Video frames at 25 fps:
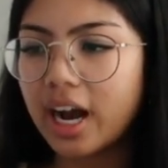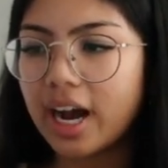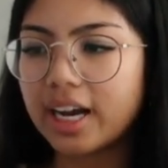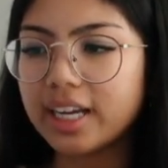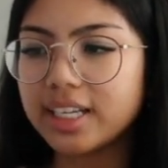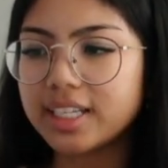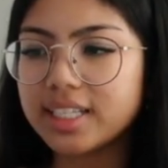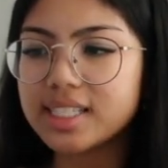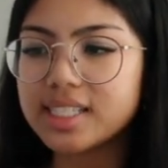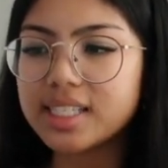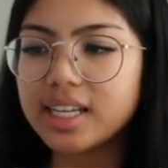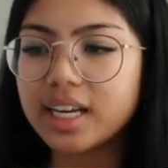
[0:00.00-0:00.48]
I
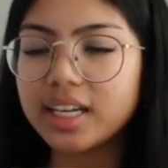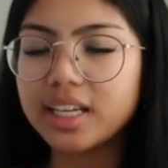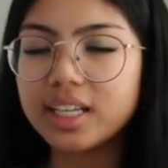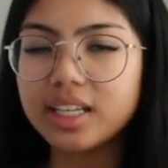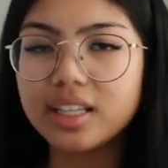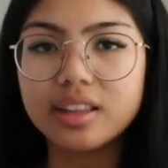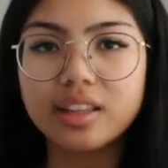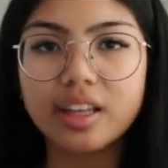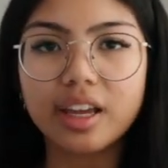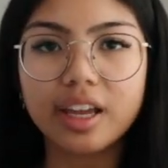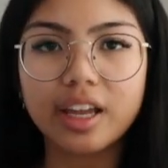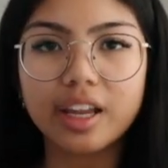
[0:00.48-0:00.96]

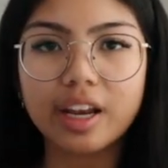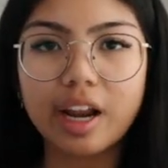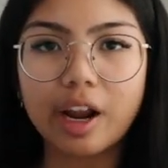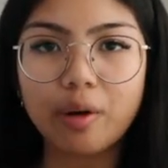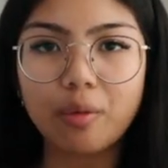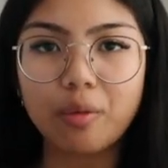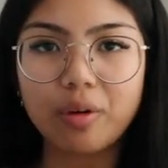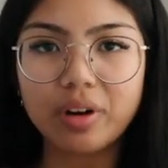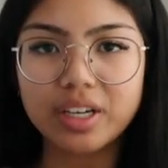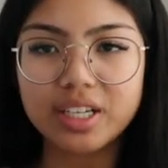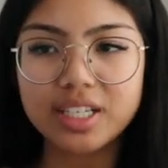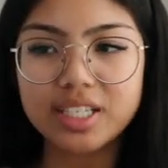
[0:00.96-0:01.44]
decided that I
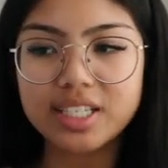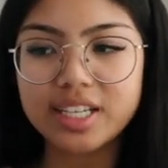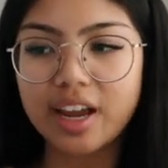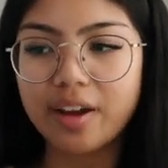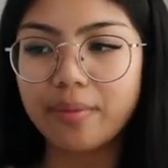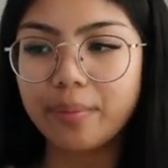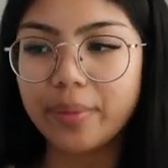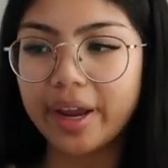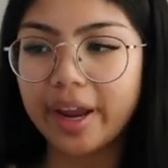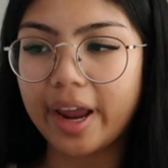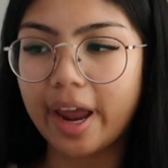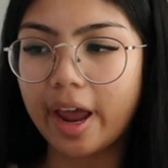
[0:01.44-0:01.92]
wanted to
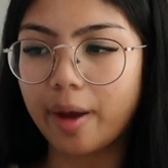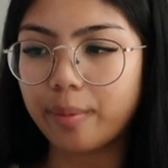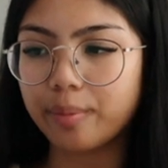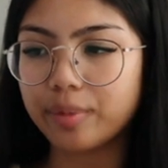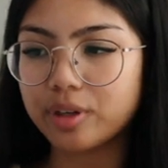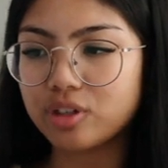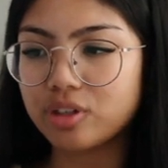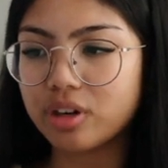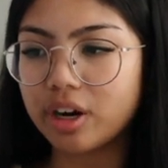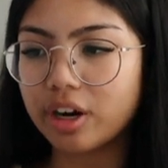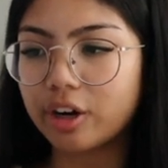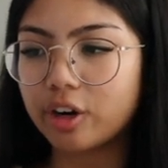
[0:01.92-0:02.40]
have my
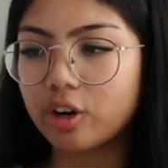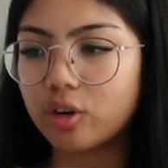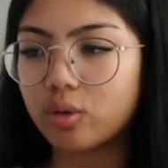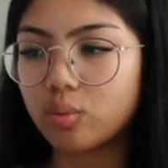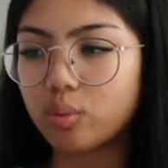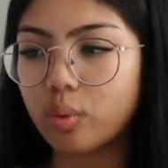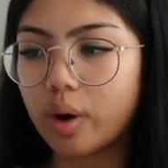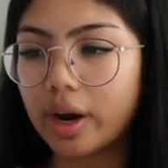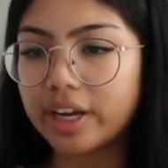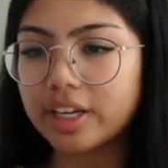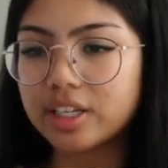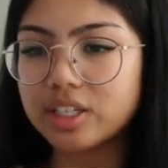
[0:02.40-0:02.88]
habit tracker
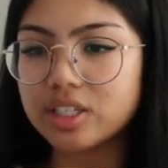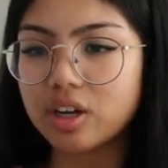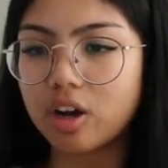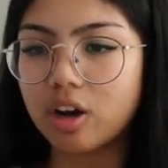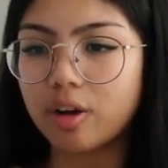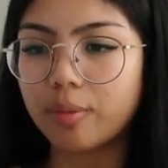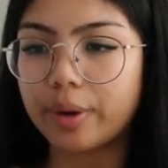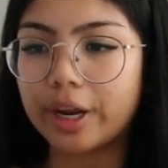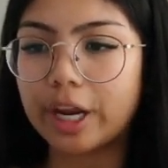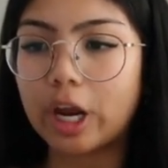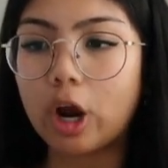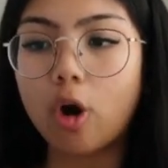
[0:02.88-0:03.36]
right
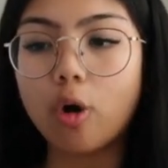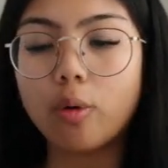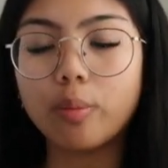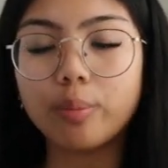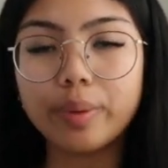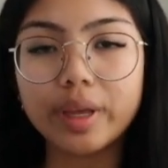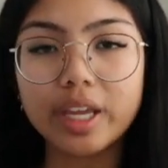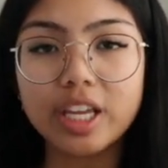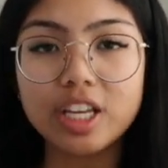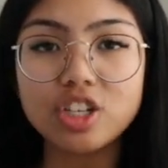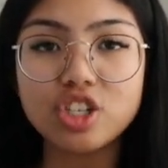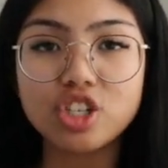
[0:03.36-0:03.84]
on my
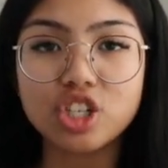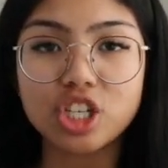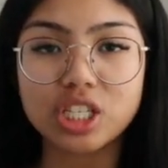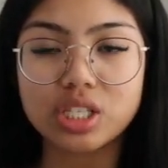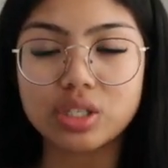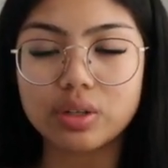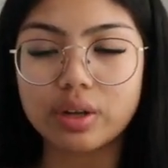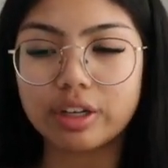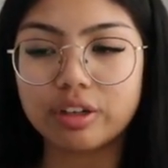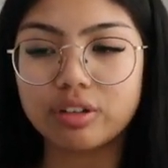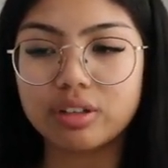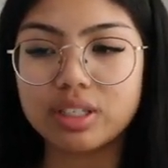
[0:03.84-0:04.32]
homepage, just
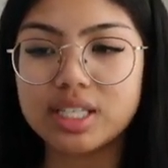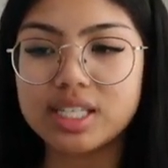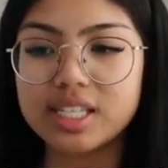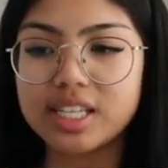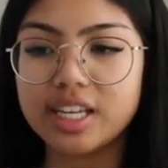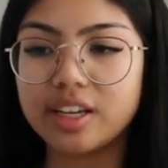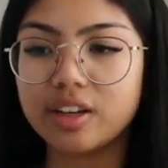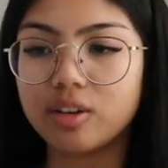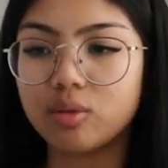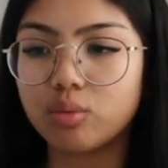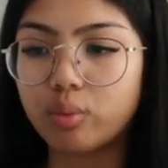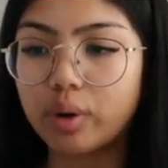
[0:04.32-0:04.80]
so I could
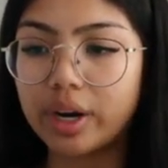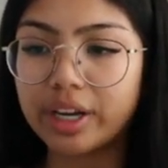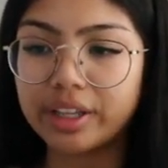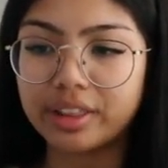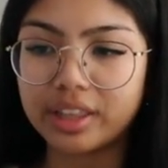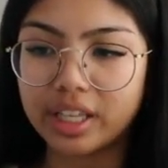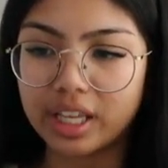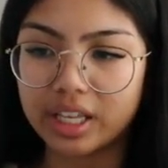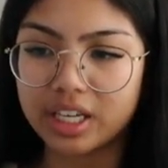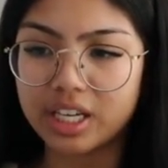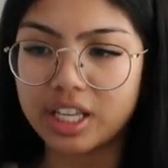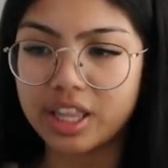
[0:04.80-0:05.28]
see it right
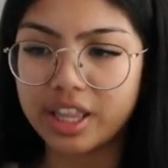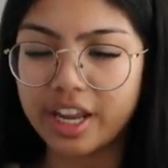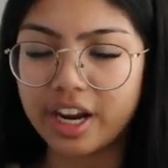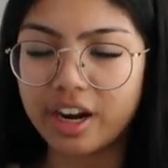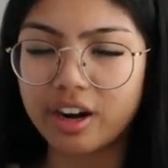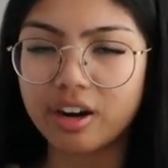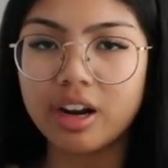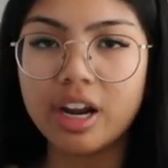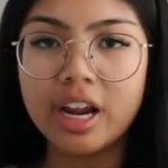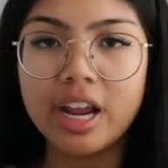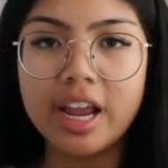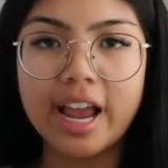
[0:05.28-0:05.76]
then and
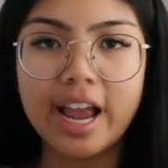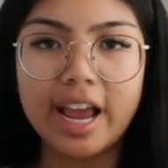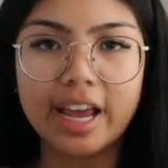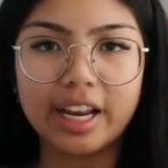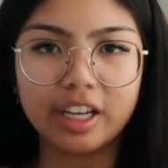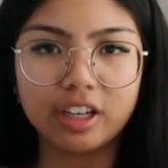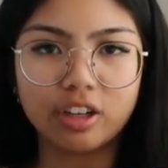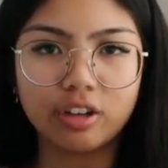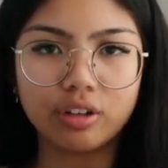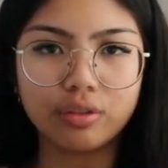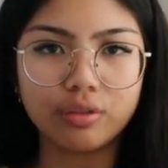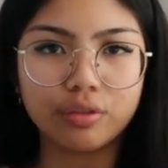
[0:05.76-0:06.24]
there, and
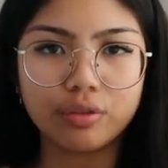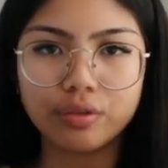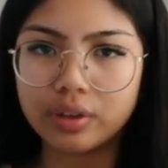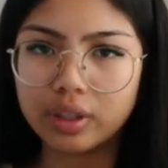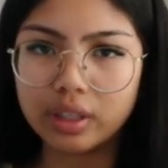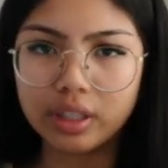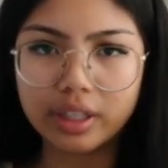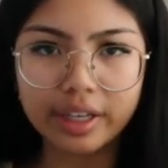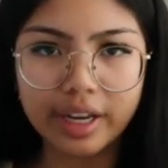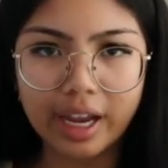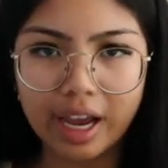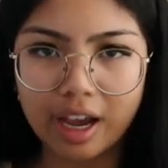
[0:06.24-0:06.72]
I could
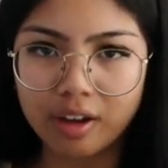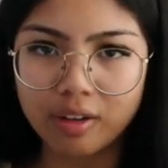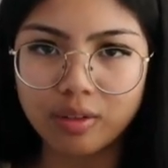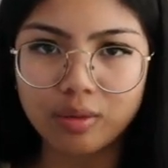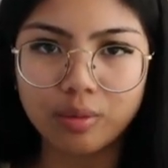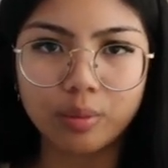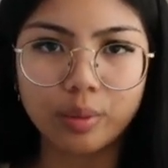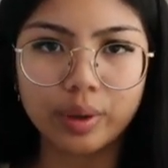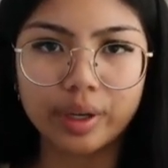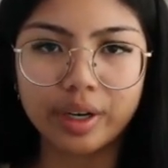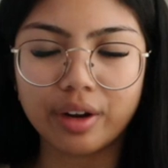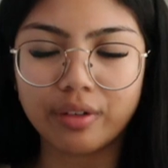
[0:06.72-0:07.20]
fill it
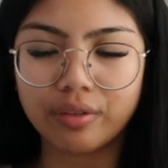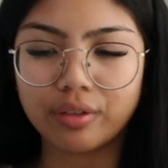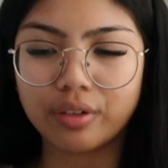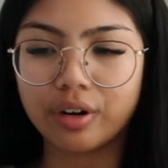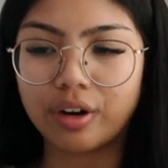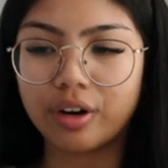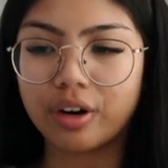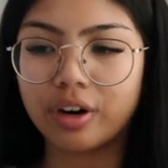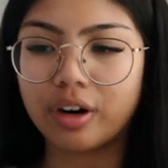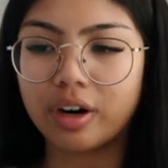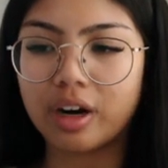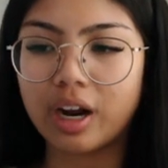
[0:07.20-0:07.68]
out
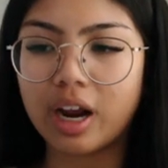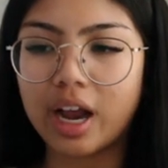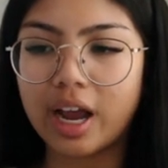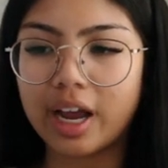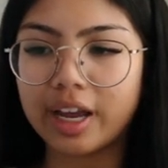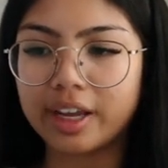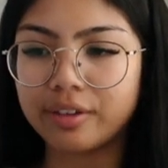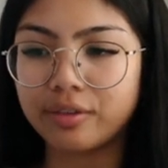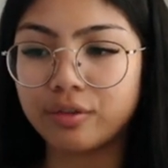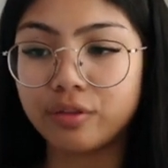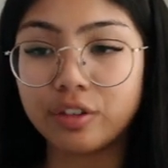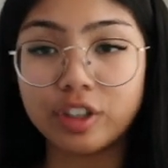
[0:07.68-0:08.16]
whenever
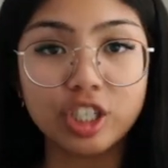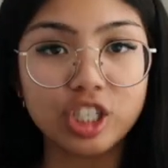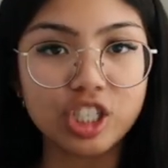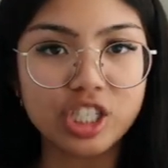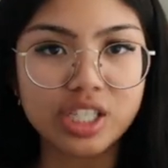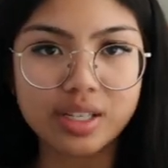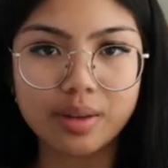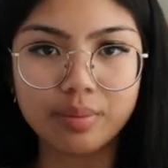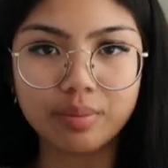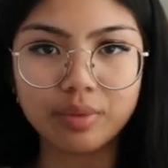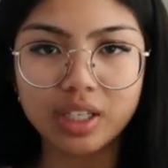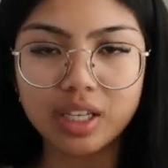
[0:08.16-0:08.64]
I finish
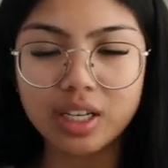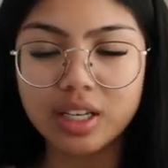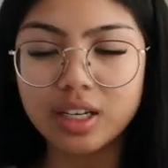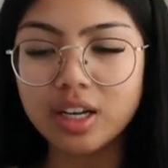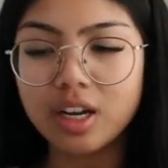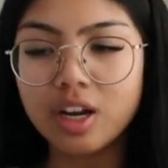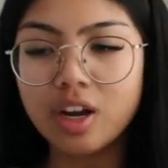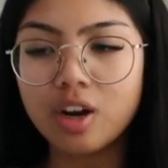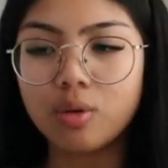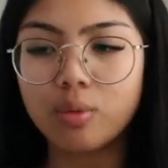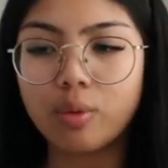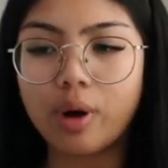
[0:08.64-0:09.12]
something,
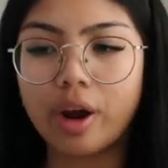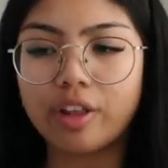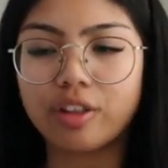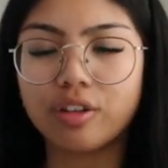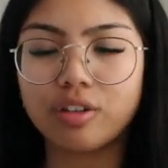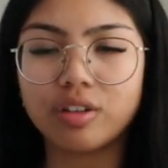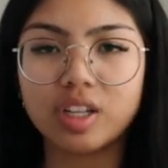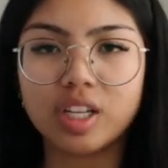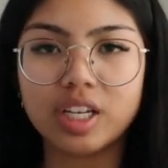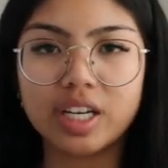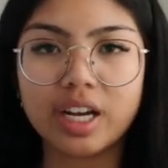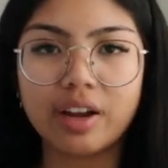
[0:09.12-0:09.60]

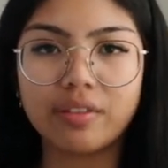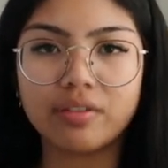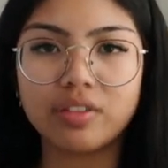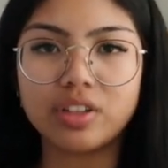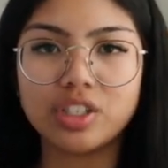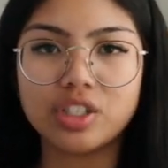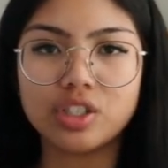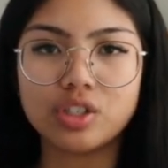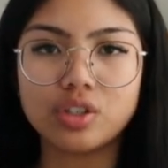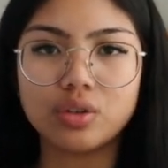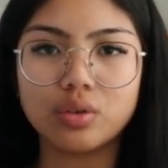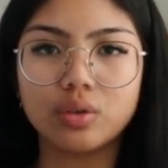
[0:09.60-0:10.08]
rather than
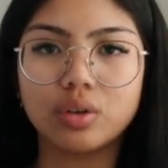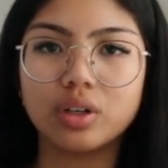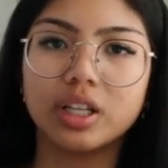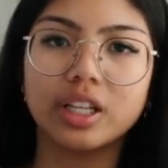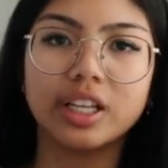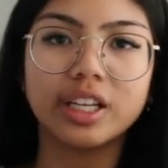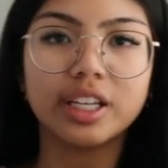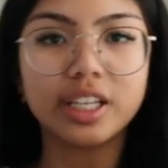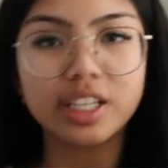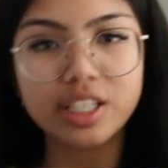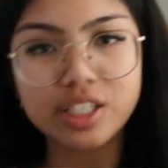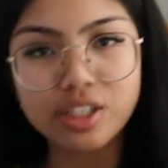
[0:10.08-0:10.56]
having to
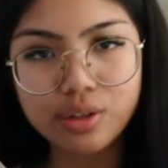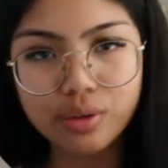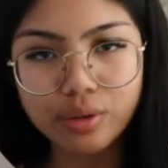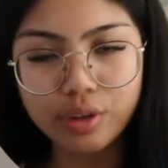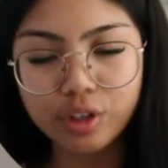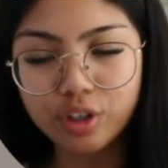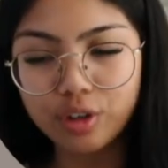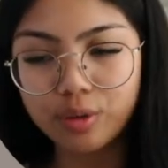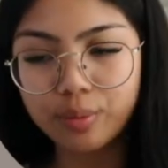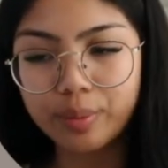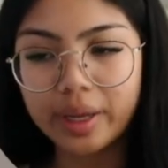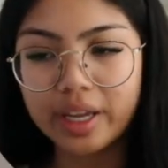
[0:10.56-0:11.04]
click into a
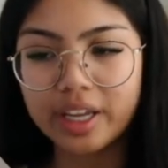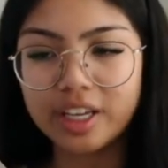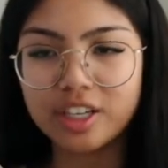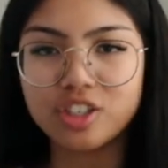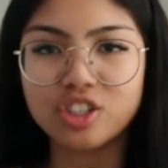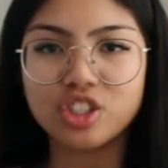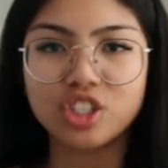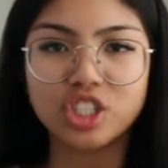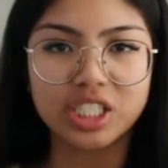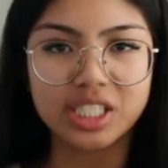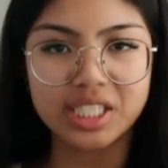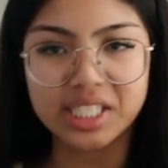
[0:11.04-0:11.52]
new
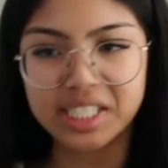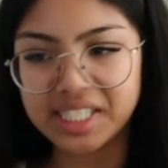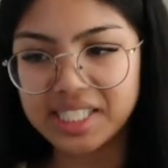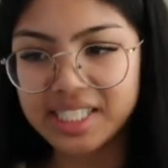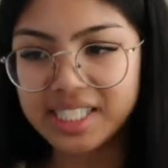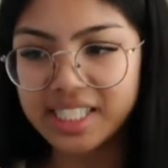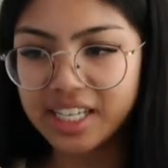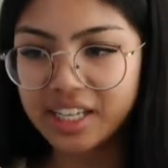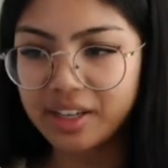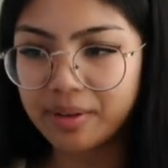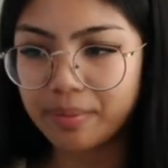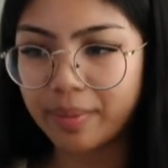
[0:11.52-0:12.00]
page just to
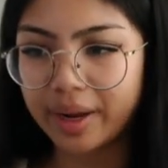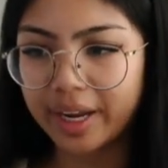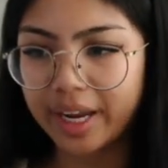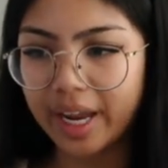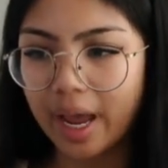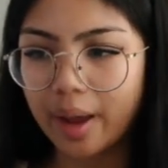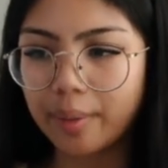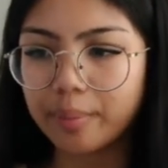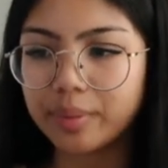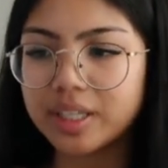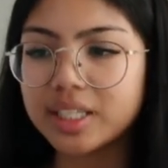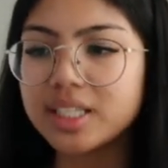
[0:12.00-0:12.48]
see my
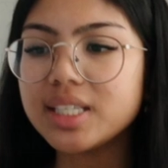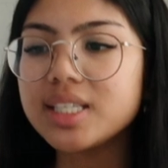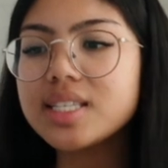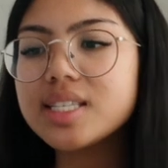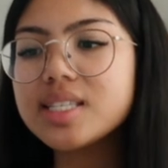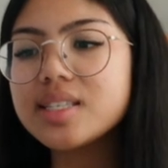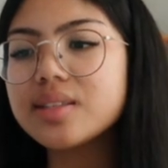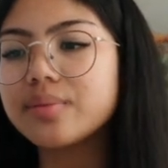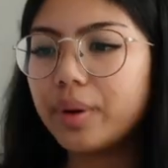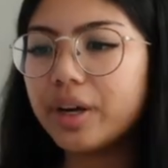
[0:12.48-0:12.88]
habits.